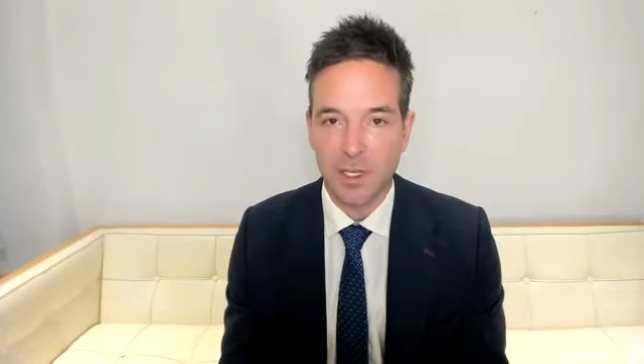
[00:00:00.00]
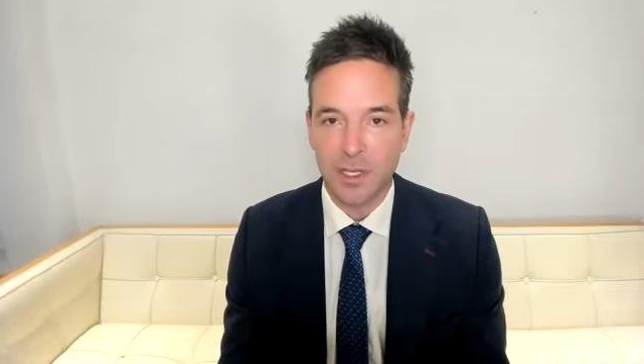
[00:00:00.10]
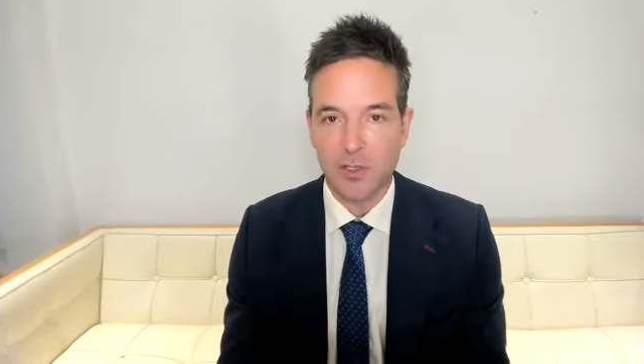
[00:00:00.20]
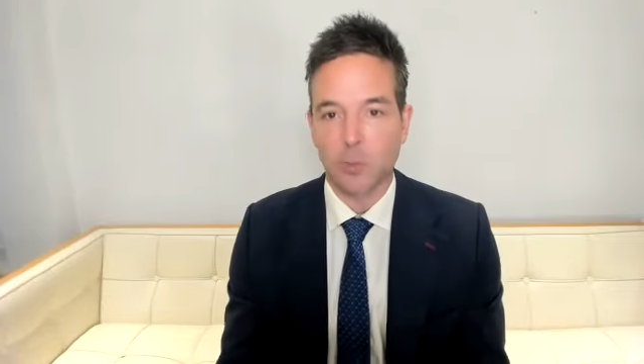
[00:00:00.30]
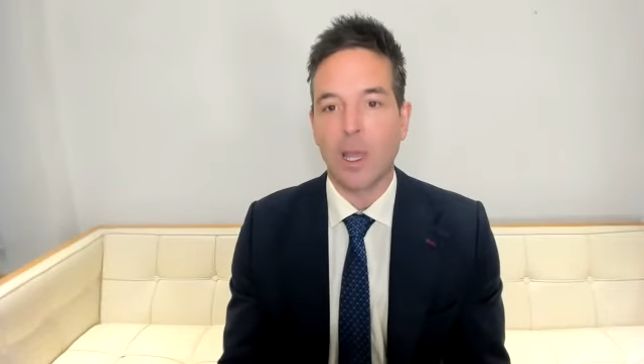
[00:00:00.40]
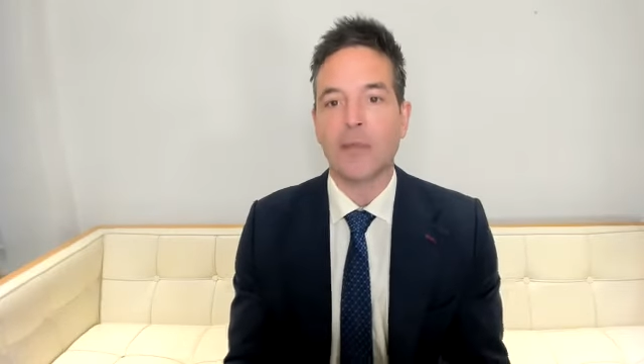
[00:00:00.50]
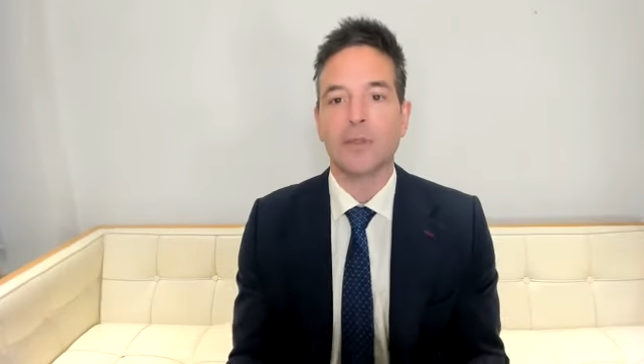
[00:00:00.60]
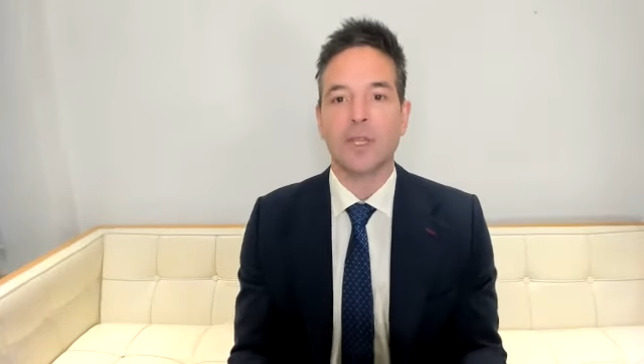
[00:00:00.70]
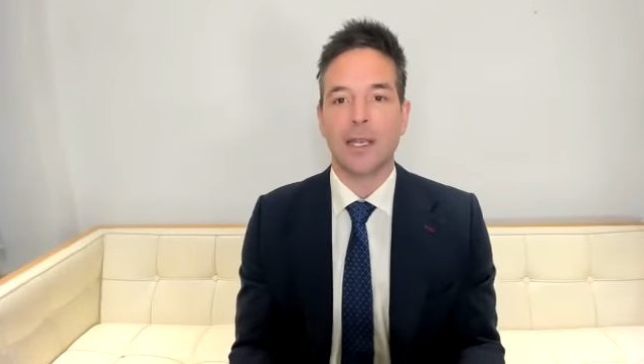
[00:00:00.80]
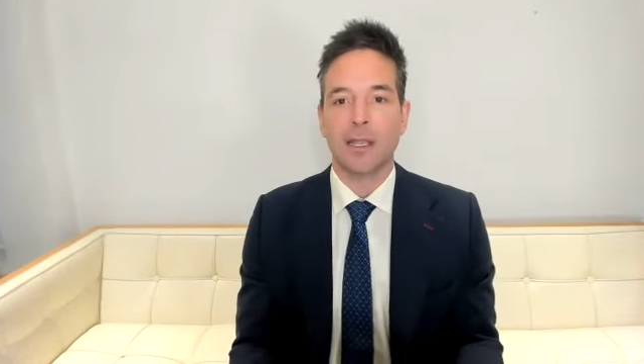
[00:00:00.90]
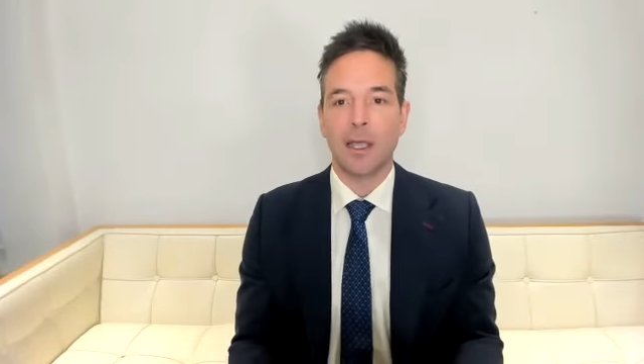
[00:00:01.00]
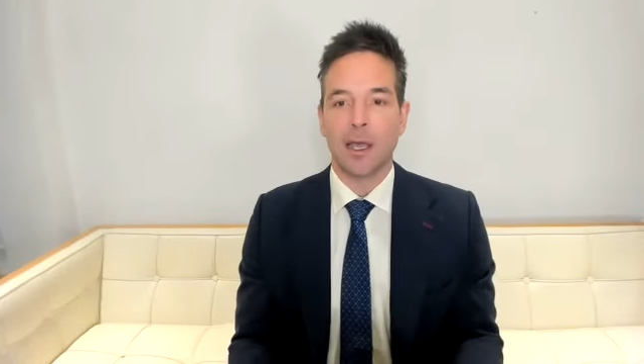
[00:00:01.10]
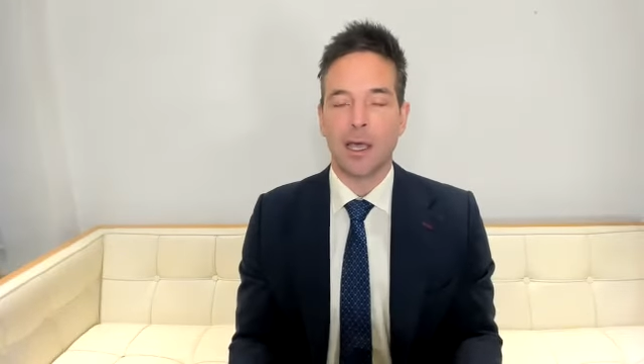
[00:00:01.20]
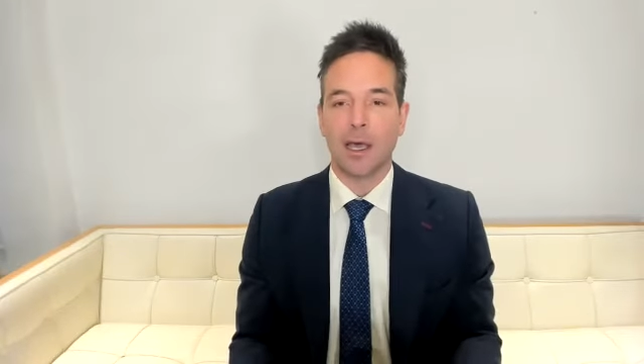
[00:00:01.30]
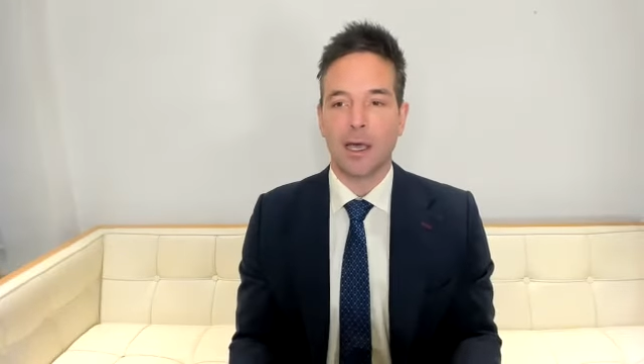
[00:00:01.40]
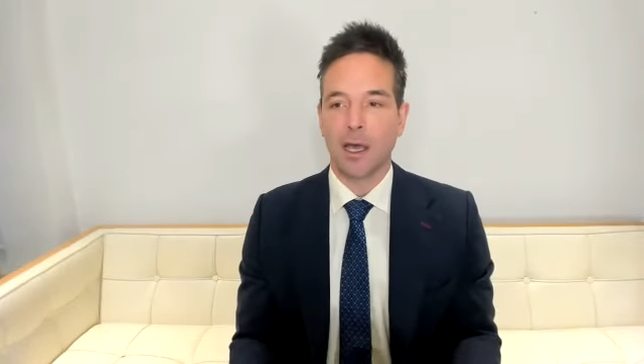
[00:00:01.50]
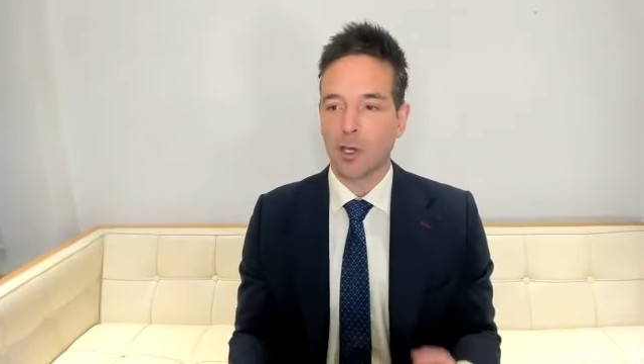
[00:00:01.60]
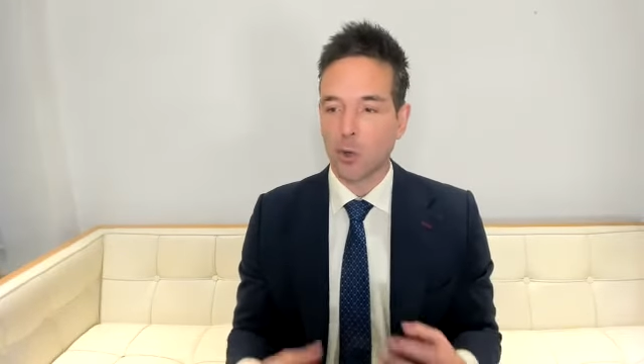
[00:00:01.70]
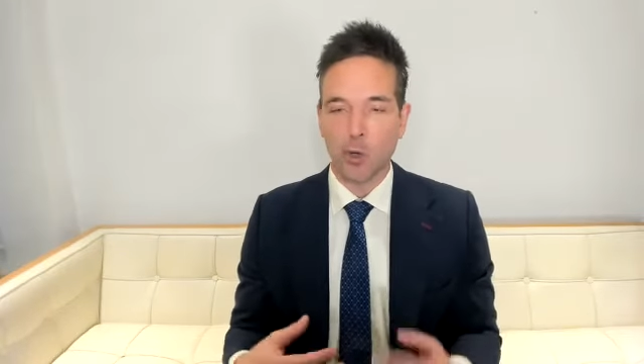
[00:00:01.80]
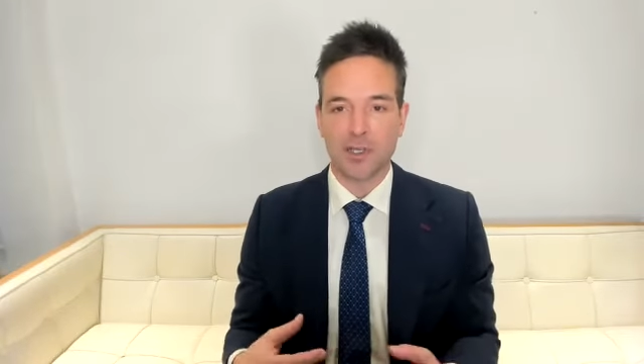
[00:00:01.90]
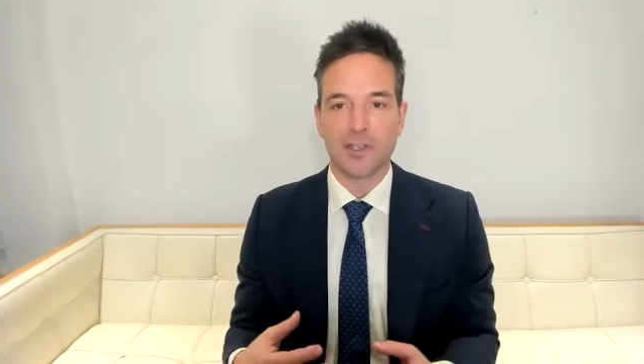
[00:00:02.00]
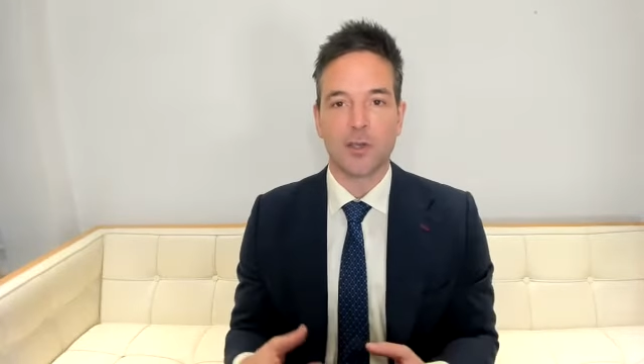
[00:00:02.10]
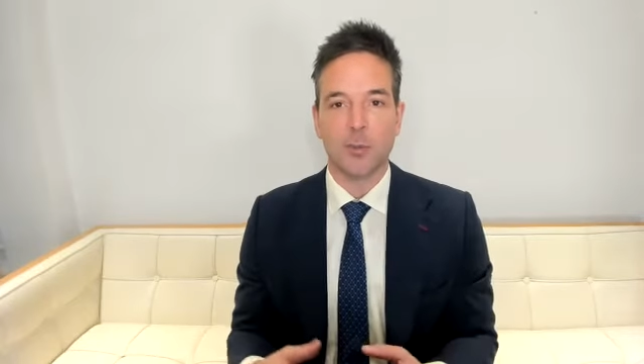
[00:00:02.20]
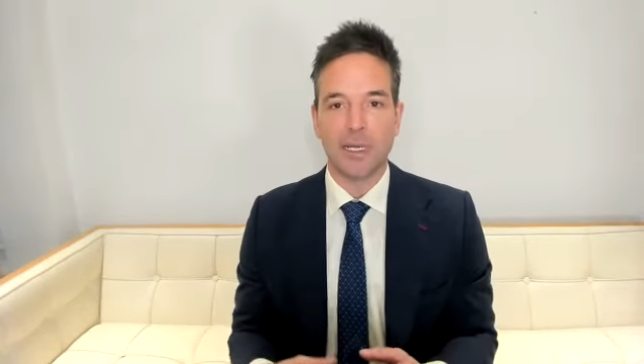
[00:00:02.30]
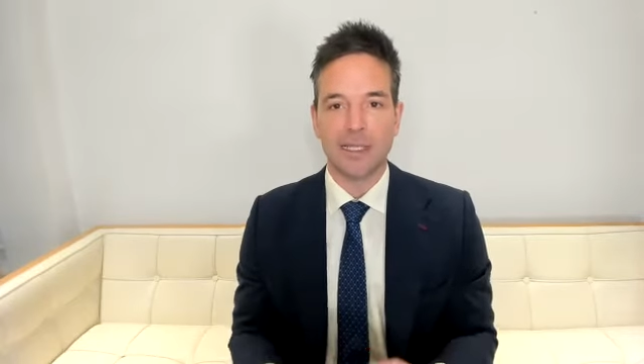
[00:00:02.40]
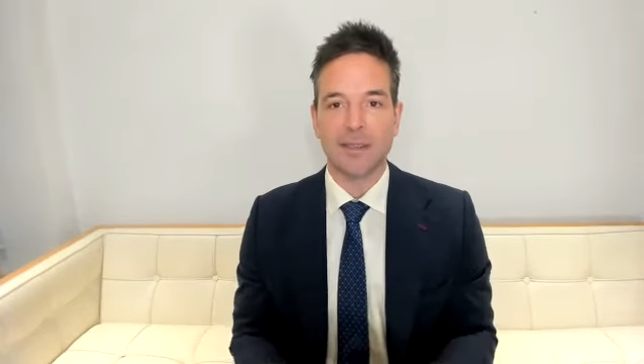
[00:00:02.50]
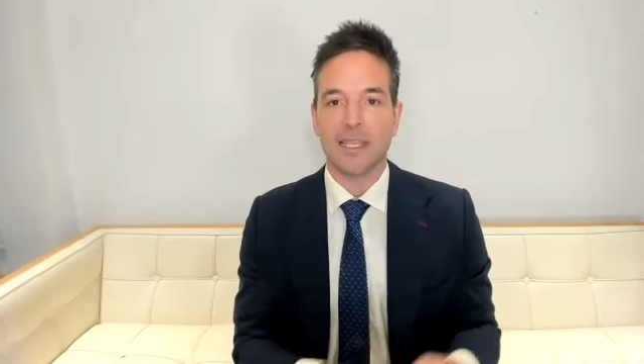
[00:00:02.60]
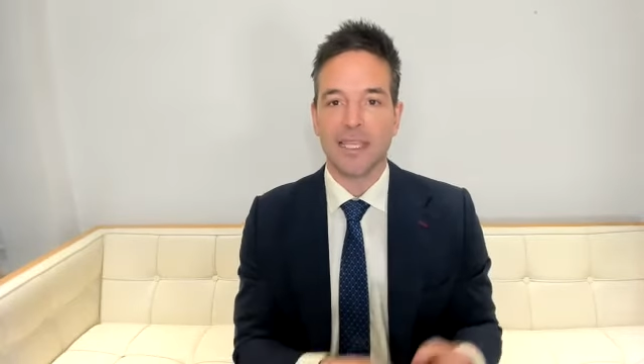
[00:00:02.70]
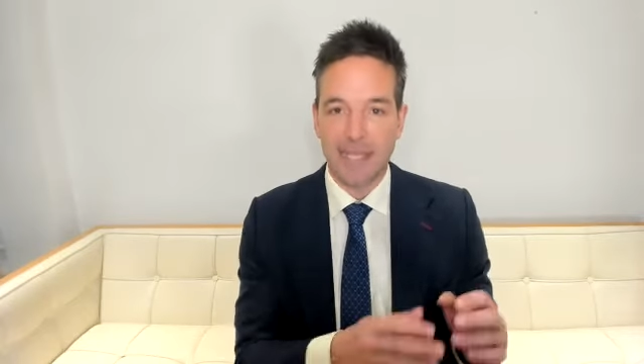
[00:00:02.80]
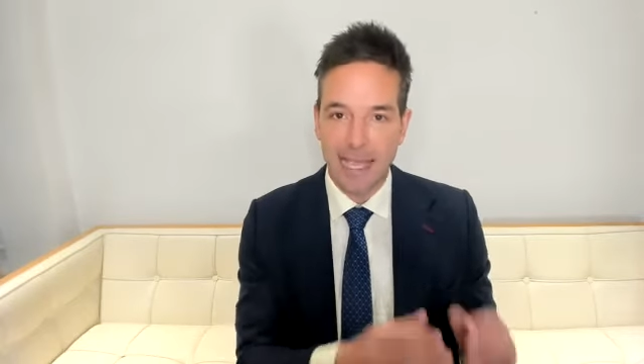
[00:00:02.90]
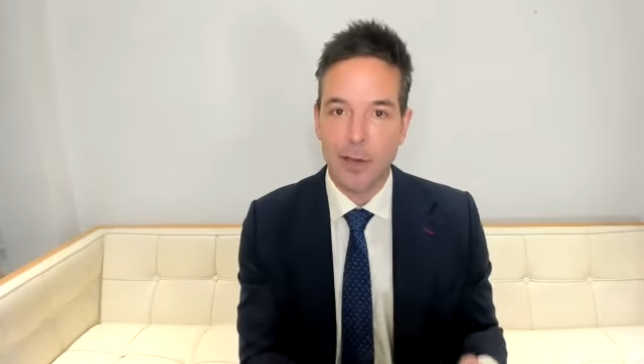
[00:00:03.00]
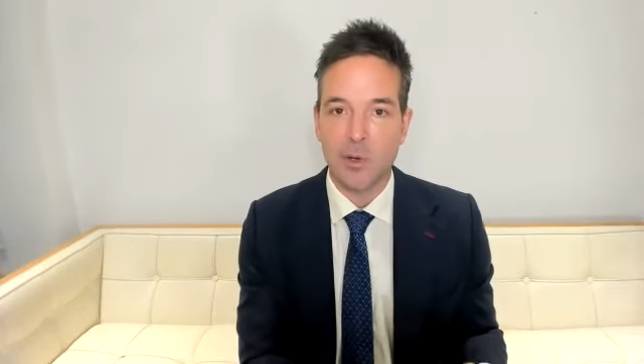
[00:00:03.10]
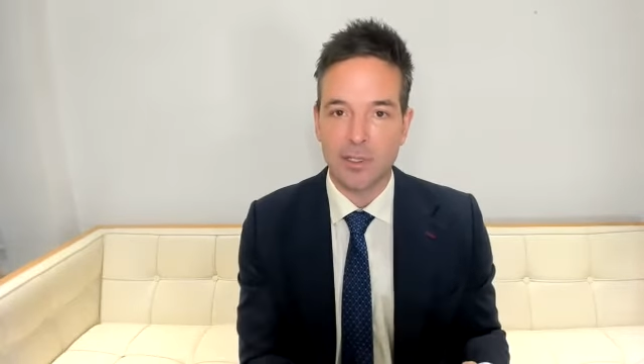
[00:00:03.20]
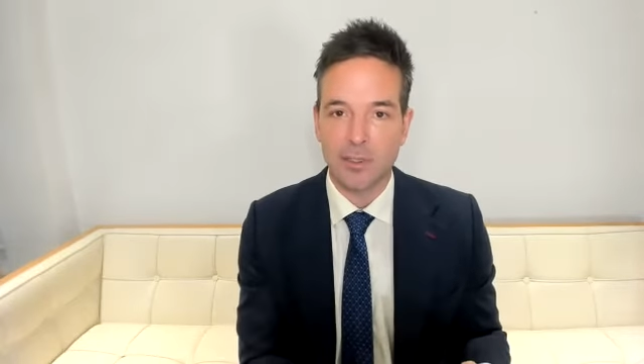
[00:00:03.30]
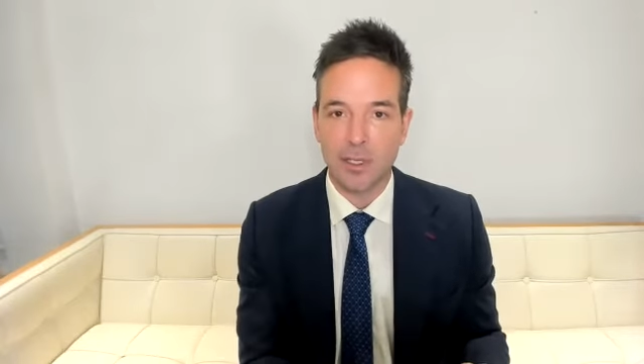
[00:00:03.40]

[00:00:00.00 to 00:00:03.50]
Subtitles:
So rather than a court determining the inherent